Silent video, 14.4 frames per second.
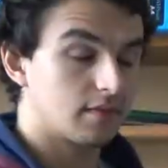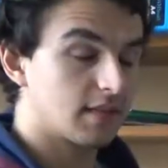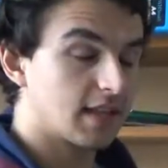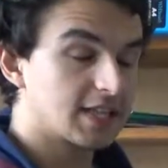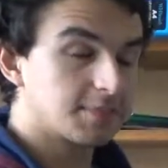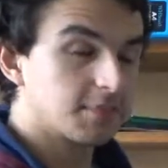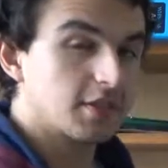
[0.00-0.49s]

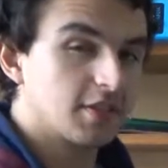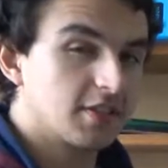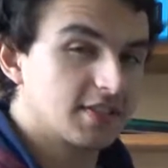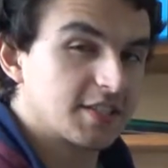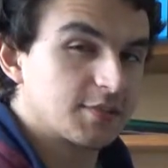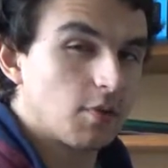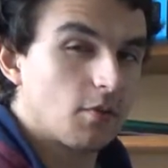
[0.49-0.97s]
That's because
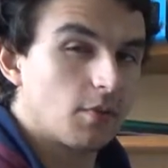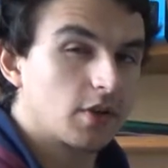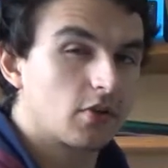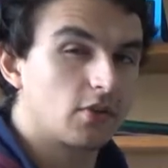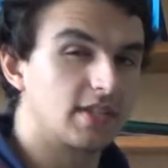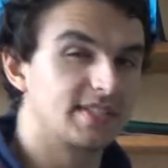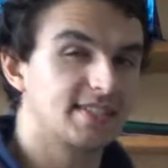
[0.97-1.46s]
there's what we
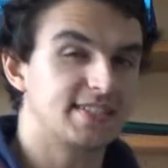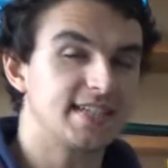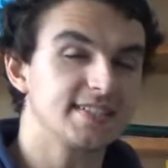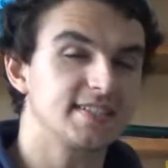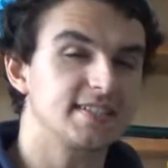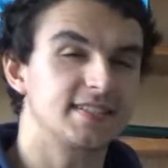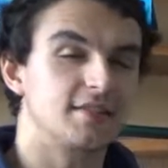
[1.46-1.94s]
call a
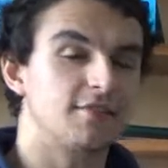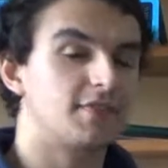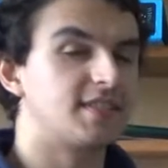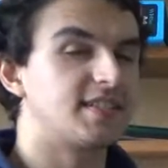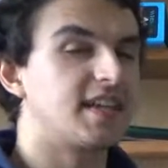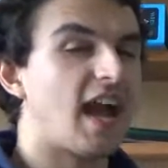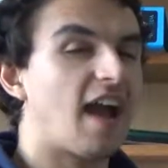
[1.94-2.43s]

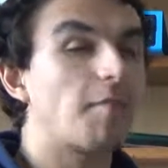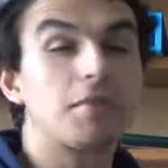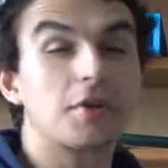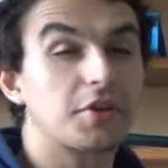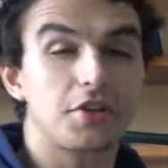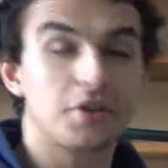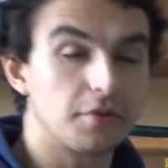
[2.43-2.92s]
sensitivity
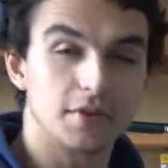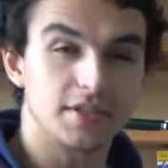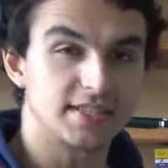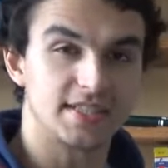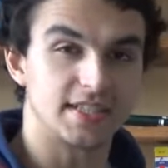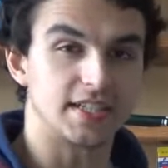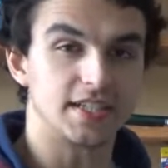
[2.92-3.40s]

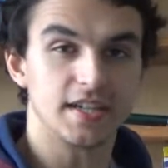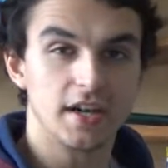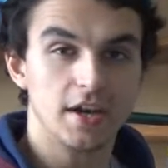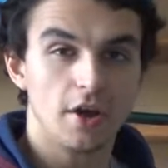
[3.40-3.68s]
ambiguity.